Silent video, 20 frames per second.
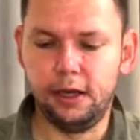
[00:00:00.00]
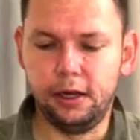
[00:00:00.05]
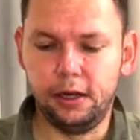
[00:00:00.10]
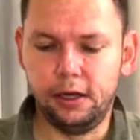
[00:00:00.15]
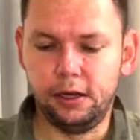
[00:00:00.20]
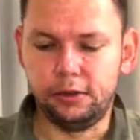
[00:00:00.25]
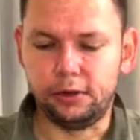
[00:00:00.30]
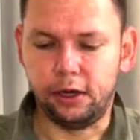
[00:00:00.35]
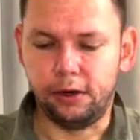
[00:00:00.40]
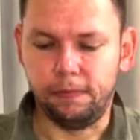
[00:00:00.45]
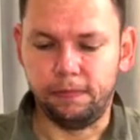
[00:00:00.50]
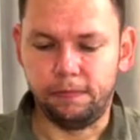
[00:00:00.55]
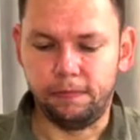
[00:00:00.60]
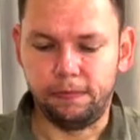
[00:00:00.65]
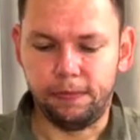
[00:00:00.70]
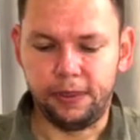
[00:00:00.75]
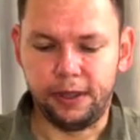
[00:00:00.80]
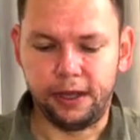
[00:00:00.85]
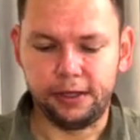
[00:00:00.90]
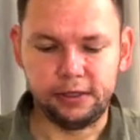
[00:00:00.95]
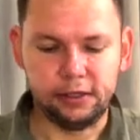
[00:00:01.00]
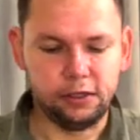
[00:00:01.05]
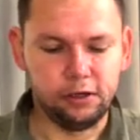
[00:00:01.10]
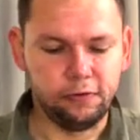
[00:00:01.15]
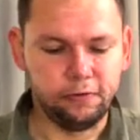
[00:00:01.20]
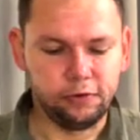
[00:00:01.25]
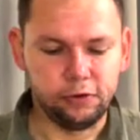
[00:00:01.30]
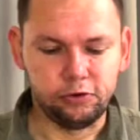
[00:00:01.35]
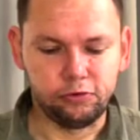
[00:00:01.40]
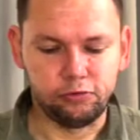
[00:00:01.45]
So that's the
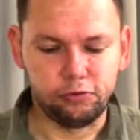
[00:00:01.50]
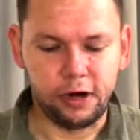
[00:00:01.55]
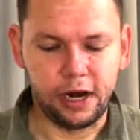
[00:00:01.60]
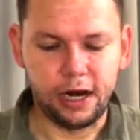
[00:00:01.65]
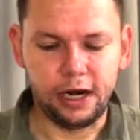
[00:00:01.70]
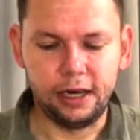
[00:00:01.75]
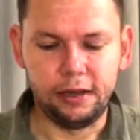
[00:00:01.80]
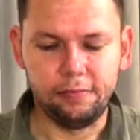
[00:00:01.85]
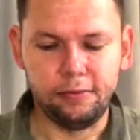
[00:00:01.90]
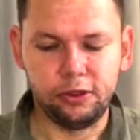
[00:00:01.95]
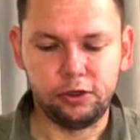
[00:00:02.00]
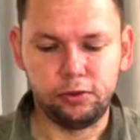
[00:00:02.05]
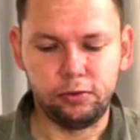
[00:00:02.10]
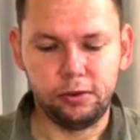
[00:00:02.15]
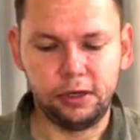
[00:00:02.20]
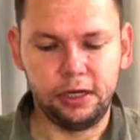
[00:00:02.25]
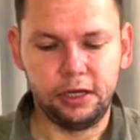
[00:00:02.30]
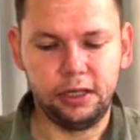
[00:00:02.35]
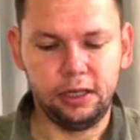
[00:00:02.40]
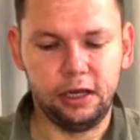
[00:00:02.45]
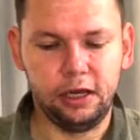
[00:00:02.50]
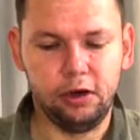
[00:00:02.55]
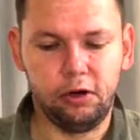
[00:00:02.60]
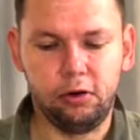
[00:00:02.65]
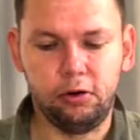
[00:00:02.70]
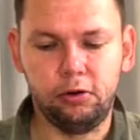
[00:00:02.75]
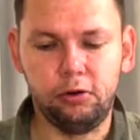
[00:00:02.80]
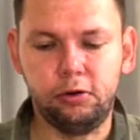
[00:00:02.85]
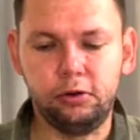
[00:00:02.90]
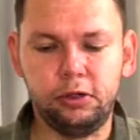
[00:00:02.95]
difference really between the
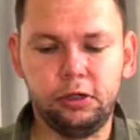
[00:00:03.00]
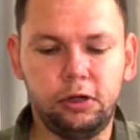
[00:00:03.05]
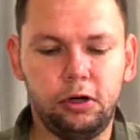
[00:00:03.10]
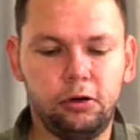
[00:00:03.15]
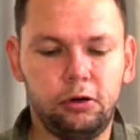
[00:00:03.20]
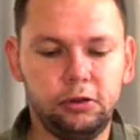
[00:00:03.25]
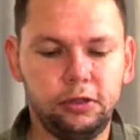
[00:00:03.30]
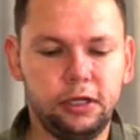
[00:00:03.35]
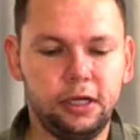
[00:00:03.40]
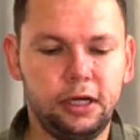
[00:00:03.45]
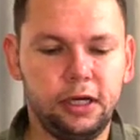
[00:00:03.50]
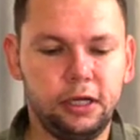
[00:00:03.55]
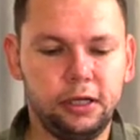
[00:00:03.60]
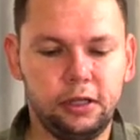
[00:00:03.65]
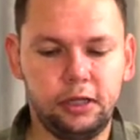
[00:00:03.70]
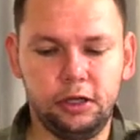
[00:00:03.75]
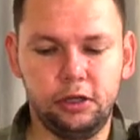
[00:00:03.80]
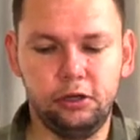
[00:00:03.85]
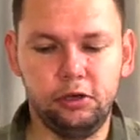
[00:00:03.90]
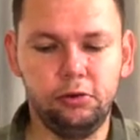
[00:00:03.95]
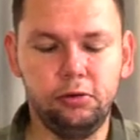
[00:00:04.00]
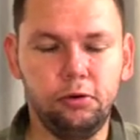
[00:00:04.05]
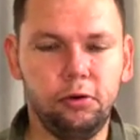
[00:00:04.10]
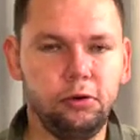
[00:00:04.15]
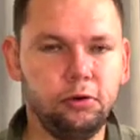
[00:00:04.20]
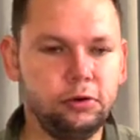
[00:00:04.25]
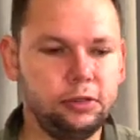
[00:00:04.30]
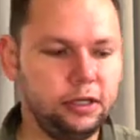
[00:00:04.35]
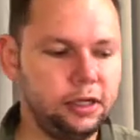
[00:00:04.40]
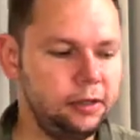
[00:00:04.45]
old holder and the new
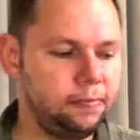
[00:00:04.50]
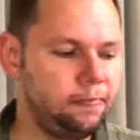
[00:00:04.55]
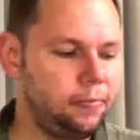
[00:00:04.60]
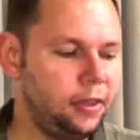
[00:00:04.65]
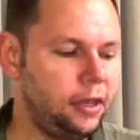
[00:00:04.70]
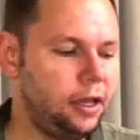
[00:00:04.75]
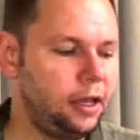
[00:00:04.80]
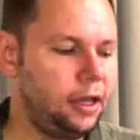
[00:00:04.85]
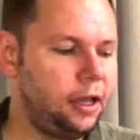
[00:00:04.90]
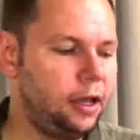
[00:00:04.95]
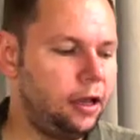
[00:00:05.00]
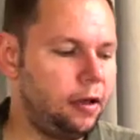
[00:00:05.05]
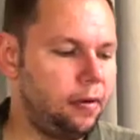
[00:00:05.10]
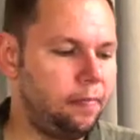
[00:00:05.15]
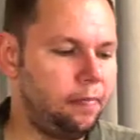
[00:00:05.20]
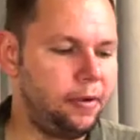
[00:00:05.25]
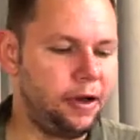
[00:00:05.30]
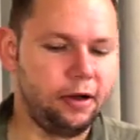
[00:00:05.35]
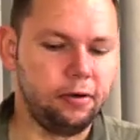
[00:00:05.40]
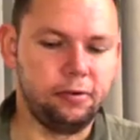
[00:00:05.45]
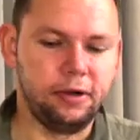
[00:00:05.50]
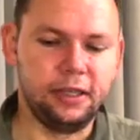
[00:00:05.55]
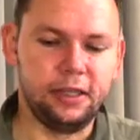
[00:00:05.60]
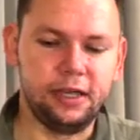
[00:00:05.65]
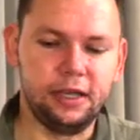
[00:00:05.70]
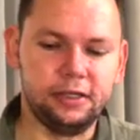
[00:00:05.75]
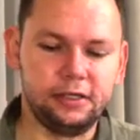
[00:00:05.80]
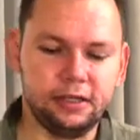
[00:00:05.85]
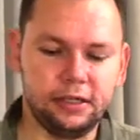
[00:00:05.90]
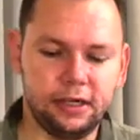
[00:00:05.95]
holder. But where there
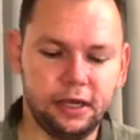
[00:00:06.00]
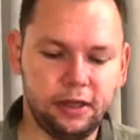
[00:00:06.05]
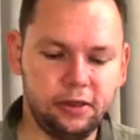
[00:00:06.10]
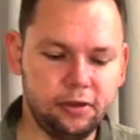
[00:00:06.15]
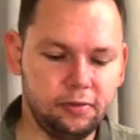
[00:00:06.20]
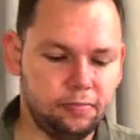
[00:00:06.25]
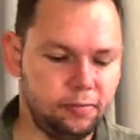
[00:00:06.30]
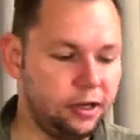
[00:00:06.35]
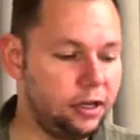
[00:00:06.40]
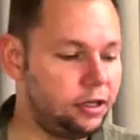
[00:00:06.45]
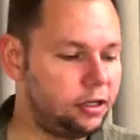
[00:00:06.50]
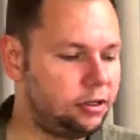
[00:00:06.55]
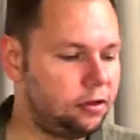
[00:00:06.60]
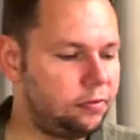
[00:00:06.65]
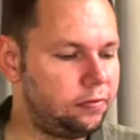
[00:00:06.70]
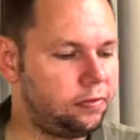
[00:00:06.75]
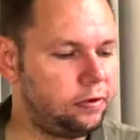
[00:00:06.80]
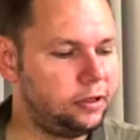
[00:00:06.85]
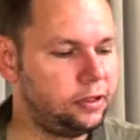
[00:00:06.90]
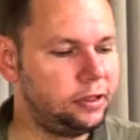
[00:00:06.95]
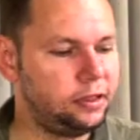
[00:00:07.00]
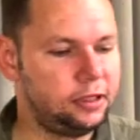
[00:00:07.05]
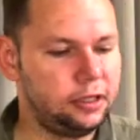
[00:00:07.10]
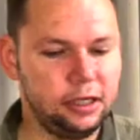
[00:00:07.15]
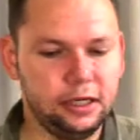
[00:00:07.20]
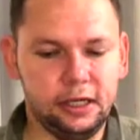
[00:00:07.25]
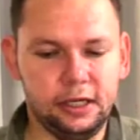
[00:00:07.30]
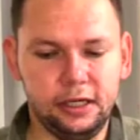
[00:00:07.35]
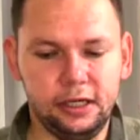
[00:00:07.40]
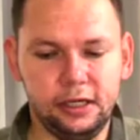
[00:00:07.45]
is another big difference
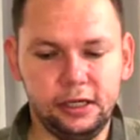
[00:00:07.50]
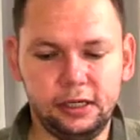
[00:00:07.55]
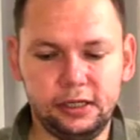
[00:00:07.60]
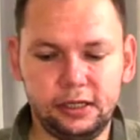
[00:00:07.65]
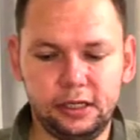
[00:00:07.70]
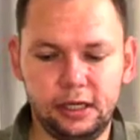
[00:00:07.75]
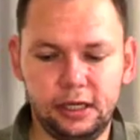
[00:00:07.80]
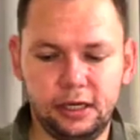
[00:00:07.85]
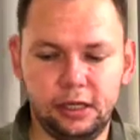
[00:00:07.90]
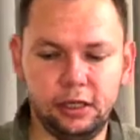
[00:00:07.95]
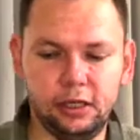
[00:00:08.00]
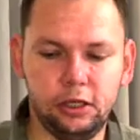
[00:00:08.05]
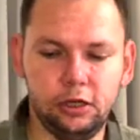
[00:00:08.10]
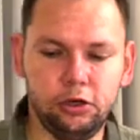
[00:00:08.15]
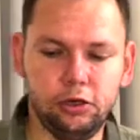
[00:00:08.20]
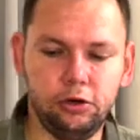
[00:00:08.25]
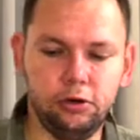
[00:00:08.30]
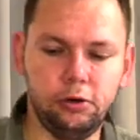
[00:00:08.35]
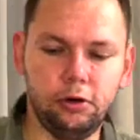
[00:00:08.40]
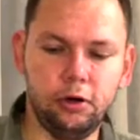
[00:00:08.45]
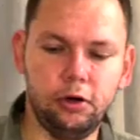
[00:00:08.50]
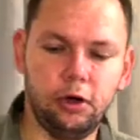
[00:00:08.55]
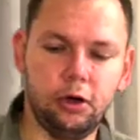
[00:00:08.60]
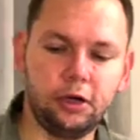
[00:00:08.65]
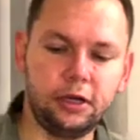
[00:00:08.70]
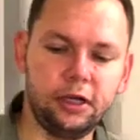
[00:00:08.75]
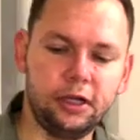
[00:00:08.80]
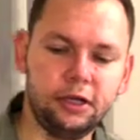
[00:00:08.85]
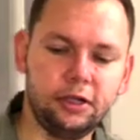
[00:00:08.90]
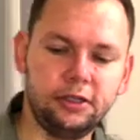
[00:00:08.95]
is in the new
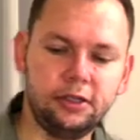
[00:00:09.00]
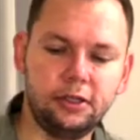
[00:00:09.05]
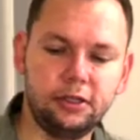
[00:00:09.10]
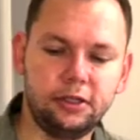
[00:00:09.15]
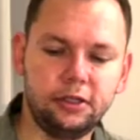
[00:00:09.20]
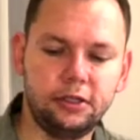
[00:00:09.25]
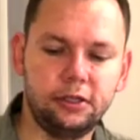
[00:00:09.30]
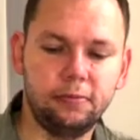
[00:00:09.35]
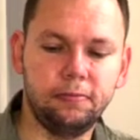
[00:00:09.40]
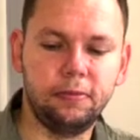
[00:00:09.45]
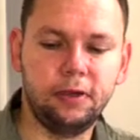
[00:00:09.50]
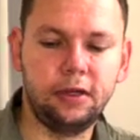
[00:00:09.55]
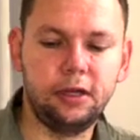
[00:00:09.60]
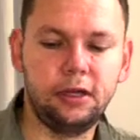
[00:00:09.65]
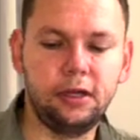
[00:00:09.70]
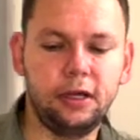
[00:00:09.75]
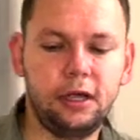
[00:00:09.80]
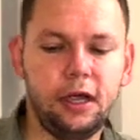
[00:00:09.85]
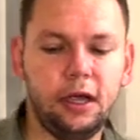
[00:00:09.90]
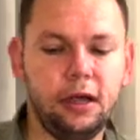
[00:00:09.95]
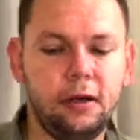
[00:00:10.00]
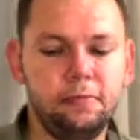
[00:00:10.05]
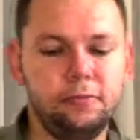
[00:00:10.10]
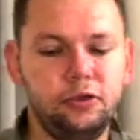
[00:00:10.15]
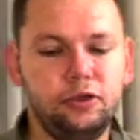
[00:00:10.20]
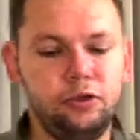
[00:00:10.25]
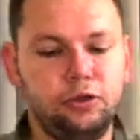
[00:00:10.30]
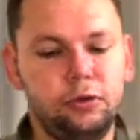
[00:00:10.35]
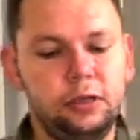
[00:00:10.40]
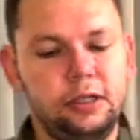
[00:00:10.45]
locking system
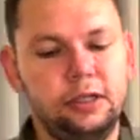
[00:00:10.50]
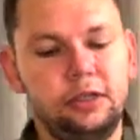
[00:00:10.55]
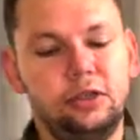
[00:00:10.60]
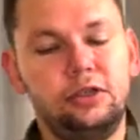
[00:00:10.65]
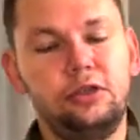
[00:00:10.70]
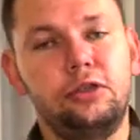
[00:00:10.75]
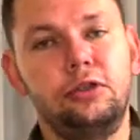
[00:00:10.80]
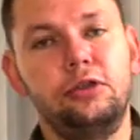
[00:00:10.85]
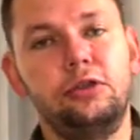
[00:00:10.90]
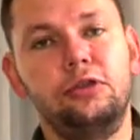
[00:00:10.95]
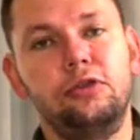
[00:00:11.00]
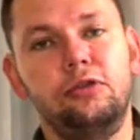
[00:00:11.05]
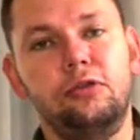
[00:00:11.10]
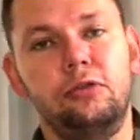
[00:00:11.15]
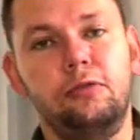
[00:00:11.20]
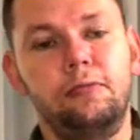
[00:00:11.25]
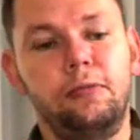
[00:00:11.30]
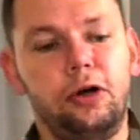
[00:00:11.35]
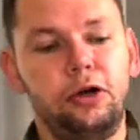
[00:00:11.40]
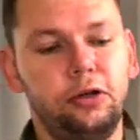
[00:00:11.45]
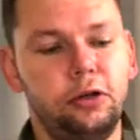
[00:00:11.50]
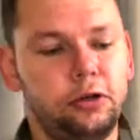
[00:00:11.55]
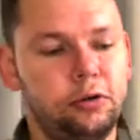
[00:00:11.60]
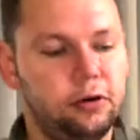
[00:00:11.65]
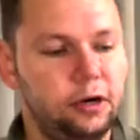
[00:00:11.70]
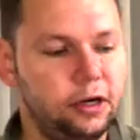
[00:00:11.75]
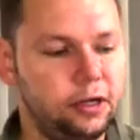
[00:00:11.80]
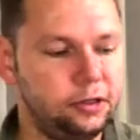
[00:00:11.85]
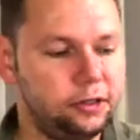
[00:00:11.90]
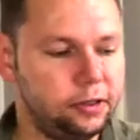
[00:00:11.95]
to insert your
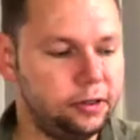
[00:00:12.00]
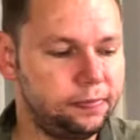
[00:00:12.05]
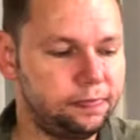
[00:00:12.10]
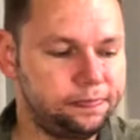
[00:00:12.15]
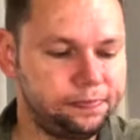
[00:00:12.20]
polarizer.